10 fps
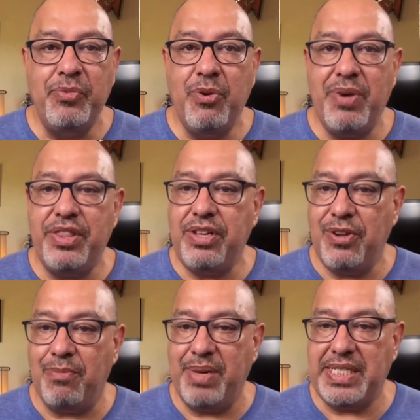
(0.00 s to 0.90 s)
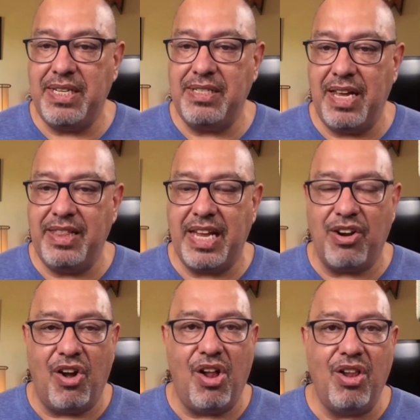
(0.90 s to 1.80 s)
with your business and that
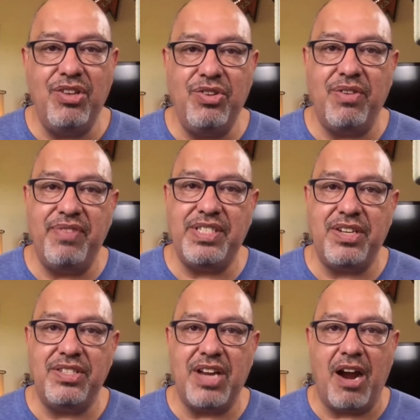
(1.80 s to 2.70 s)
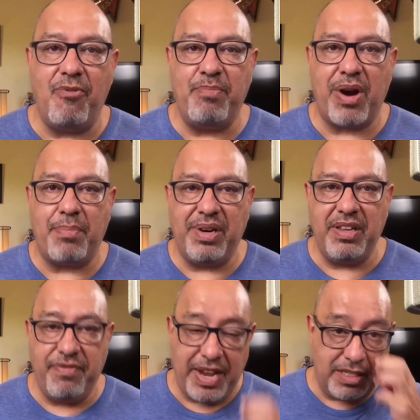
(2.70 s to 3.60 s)
all your visitors are properly
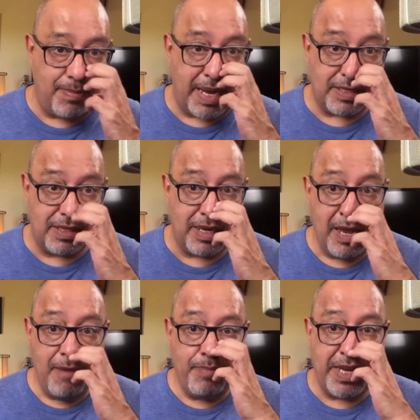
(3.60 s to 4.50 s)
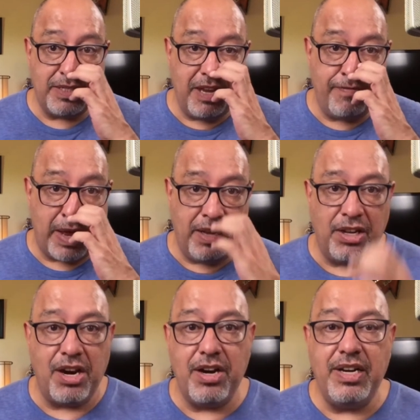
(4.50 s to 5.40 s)
face masked. Because if I
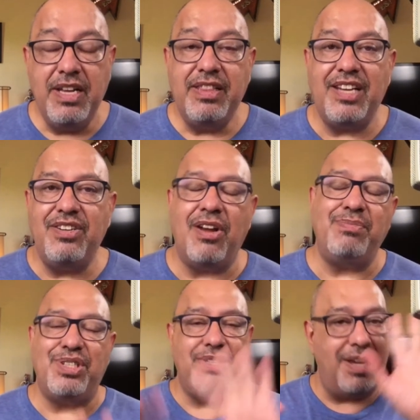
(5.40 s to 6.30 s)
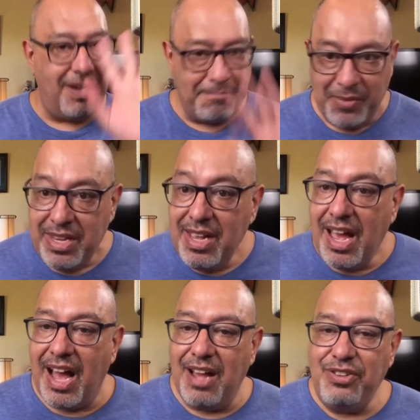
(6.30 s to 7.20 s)
learn that, no, I'm just kidding.
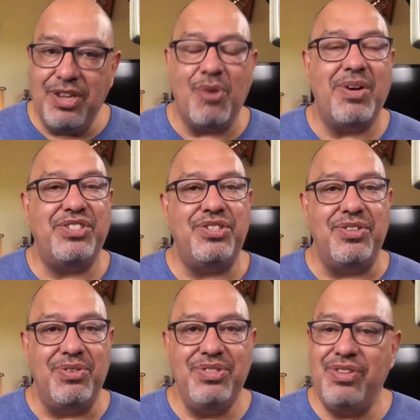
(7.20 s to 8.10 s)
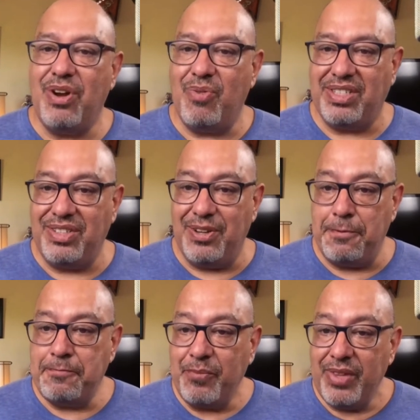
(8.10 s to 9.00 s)
You know what to do.
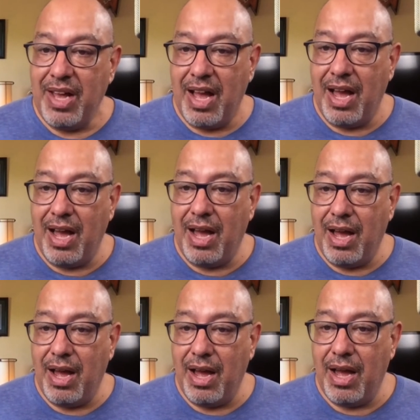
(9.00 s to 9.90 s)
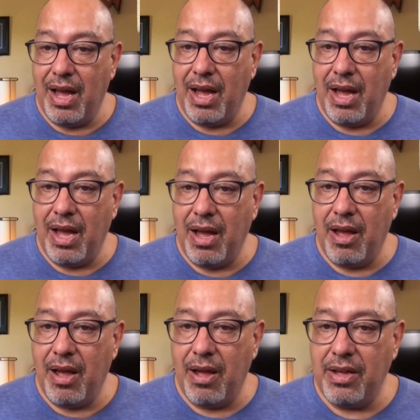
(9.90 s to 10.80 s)

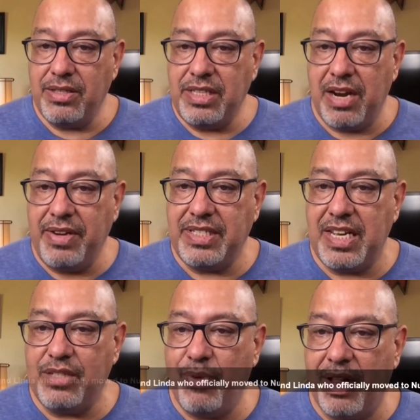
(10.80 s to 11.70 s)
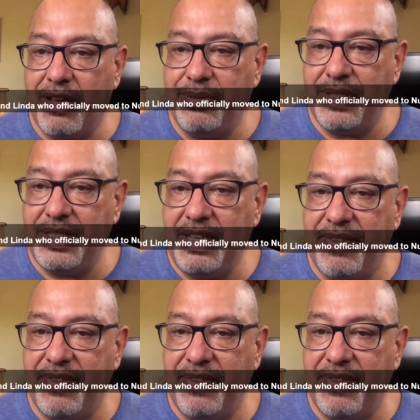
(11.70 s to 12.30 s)
Terry says, welcome to Steve